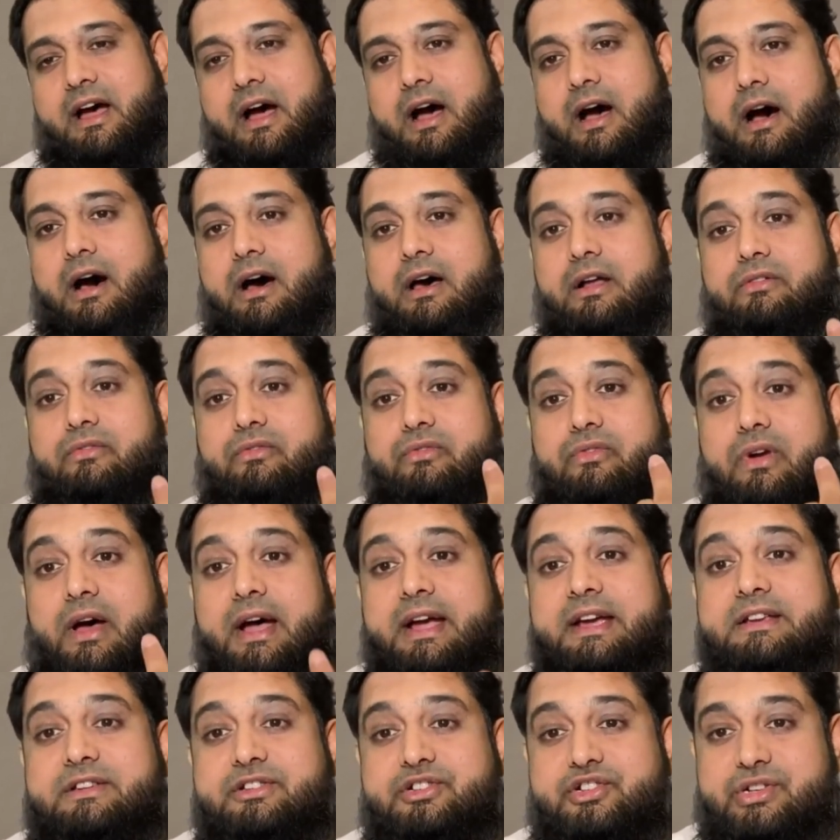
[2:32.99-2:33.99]
a
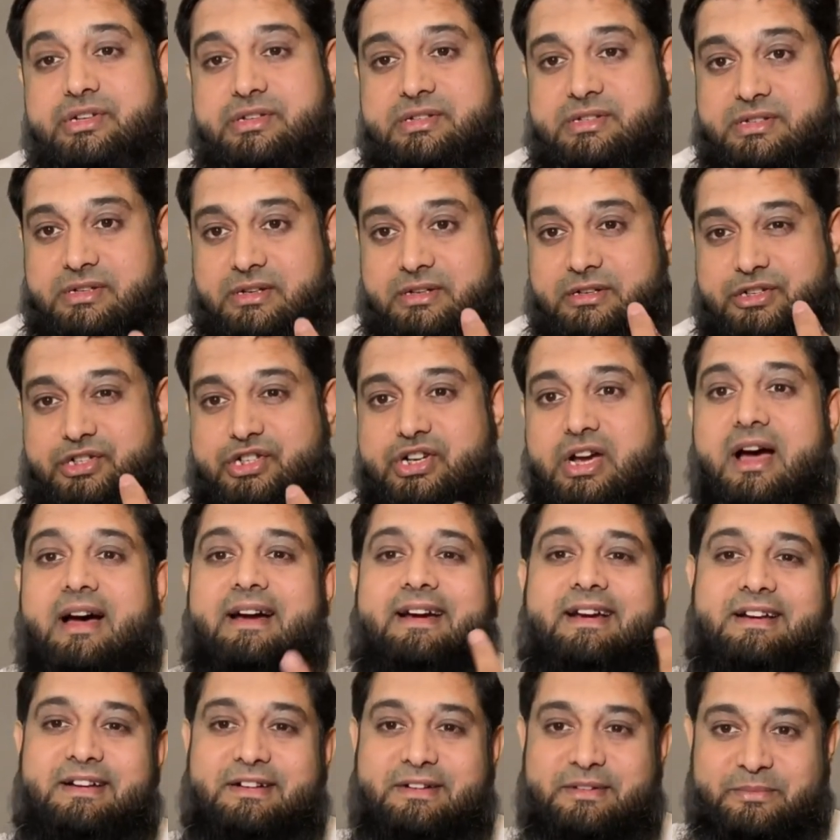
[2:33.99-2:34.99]
righteous
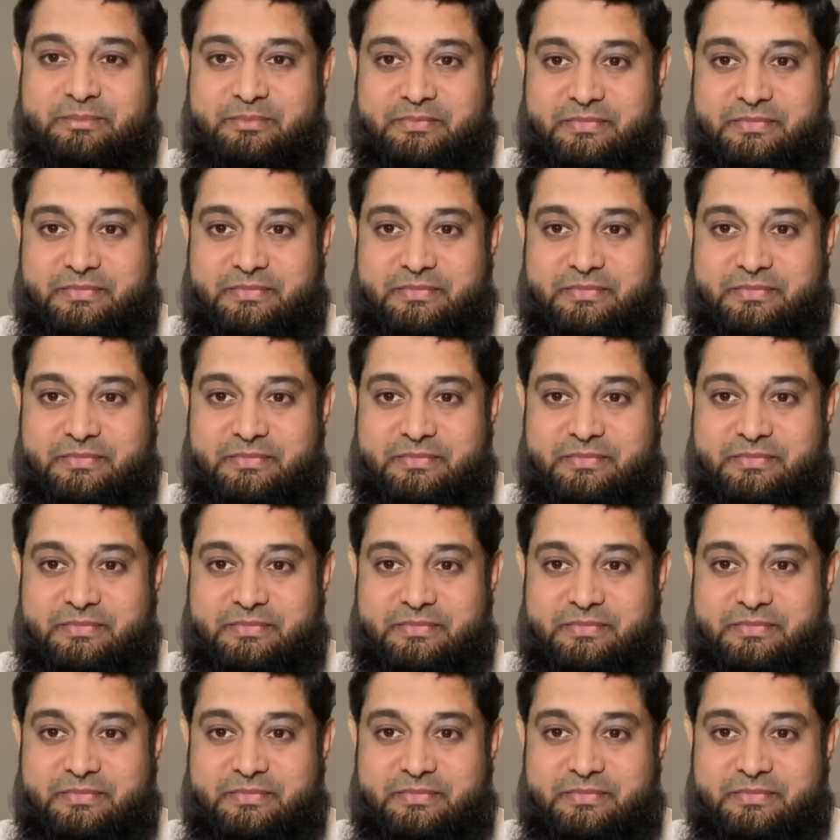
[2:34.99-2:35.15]
child